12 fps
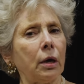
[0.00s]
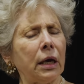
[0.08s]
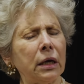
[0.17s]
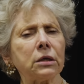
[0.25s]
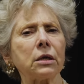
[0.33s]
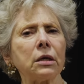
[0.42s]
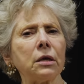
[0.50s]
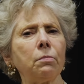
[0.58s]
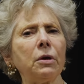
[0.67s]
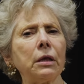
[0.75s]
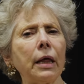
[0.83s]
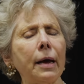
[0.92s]
easily
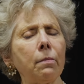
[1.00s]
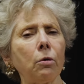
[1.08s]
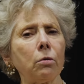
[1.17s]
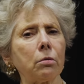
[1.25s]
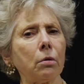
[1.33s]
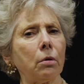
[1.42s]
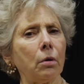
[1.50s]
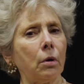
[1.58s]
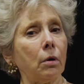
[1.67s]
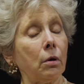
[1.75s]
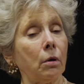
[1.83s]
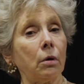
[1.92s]
be labeled
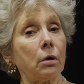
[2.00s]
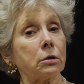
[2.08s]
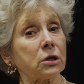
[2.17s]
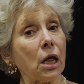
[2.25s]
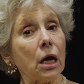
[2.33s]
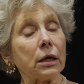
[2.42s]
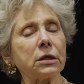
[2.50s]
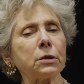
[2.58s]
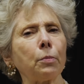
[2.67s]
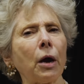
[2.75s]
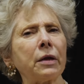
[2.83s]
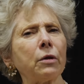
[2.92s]

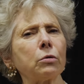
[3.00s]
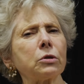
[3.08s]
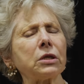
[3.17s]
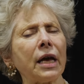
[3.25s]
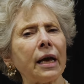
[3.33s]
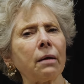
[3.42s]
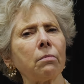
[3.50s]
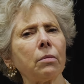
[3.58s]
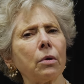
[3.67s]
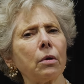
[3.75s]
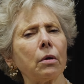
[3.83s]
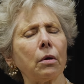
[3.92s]
sluts by those same
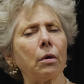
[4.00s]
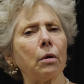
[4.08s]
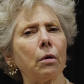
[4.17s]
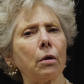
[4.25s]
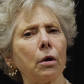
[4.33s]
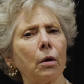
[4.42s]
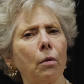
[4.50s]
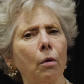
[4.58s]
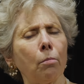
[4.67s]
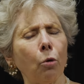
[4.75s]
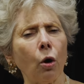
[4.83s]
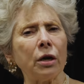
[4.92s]

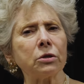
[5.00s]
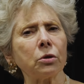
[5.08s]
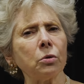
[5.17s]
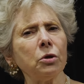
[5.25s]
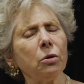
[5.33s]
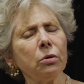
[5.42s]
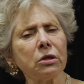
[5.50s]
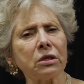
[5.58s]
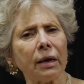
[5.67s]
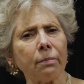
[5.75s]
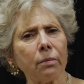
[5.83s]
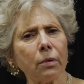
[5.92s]
boys who used
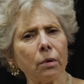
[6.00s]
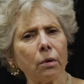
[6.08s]
them,